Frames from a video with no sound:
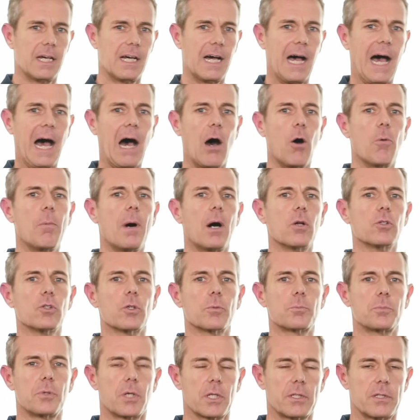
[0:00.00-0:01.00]
How about your
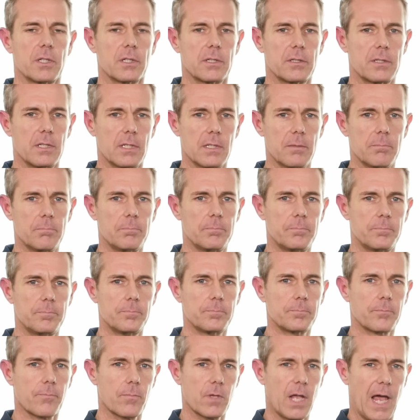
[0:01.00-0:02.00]
project team?
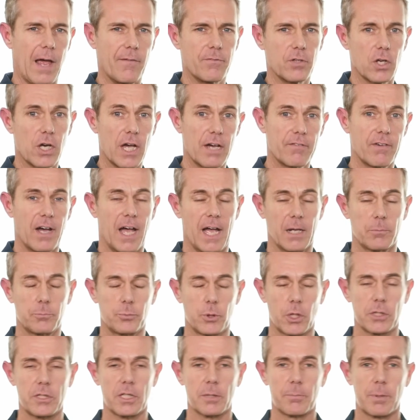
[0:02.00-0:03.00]
Have you ever had
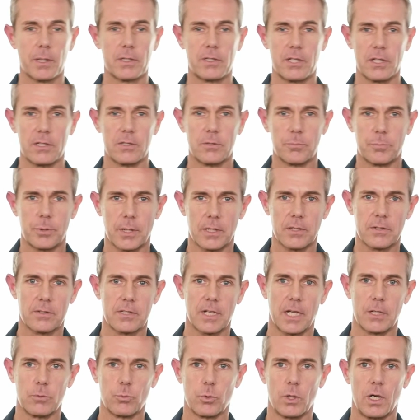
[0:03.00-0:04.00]
project participants
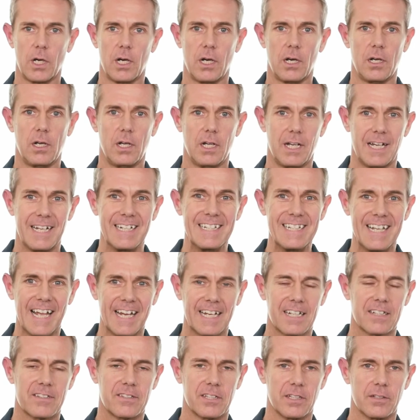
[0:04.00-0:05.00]
that were
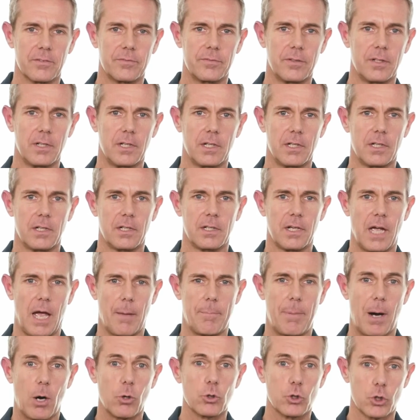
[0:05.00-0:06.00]
negative
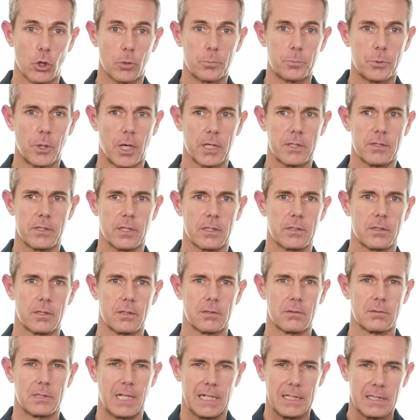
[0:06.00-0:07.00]
about your project,
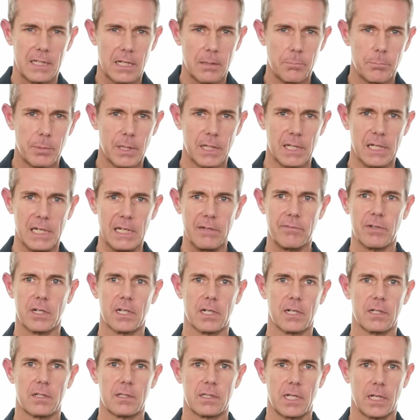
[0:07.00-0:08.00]
that didn't believe in
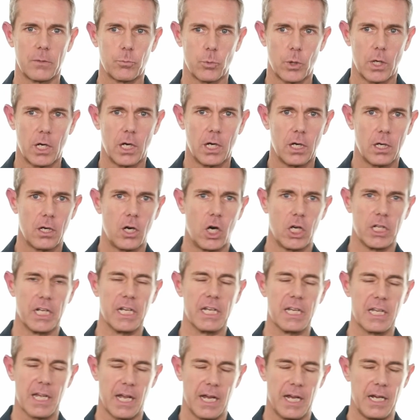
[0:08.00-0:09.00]
it, that were
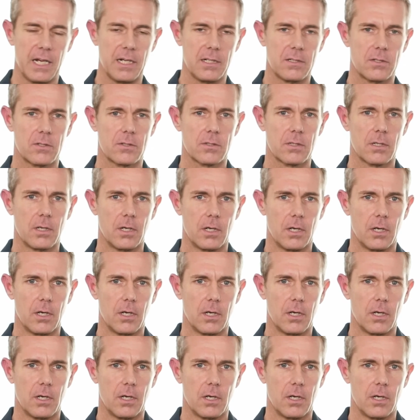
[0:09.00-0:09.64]
unengaged?